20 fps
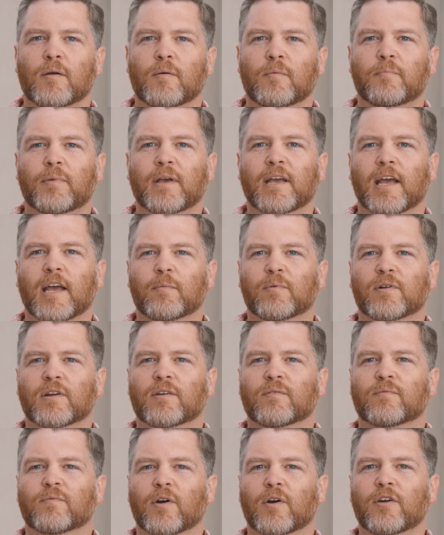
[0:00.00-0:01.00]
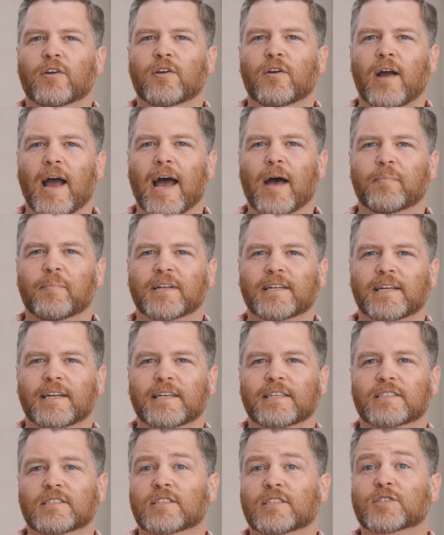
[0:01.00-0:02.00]
Being able to convert your app
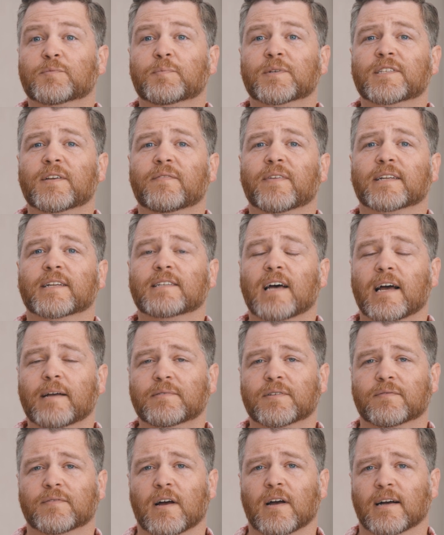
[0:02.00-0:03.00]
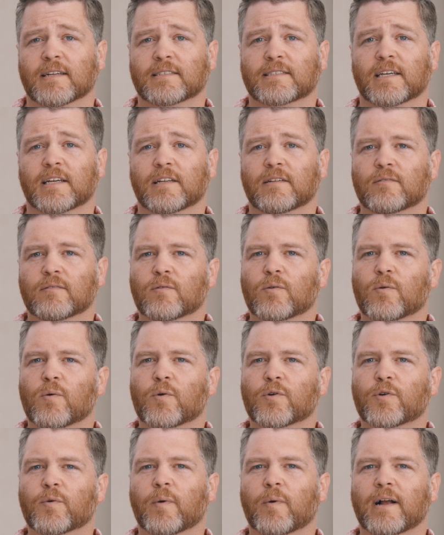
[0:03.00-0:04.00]
entities to specific types of content
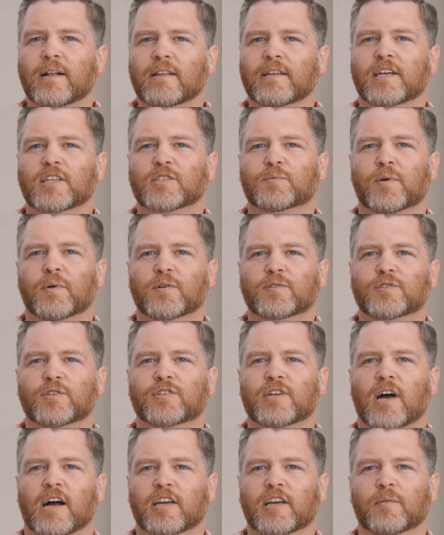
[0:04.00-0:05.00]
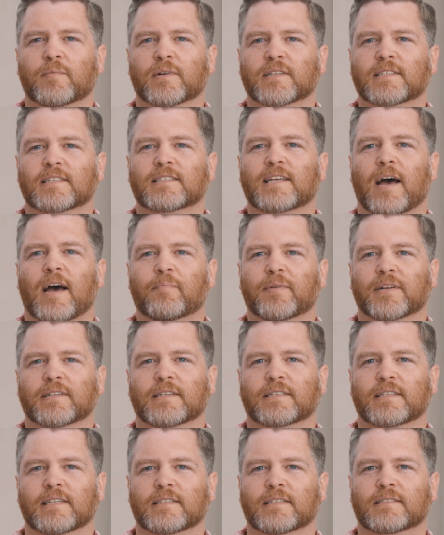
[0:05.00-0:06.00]
or directly expose your documents as app
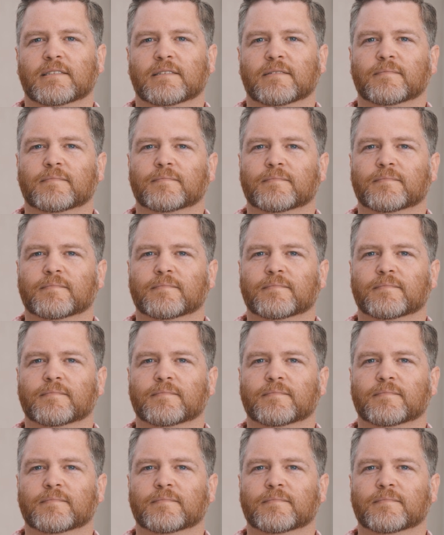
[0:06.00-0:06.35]
entities.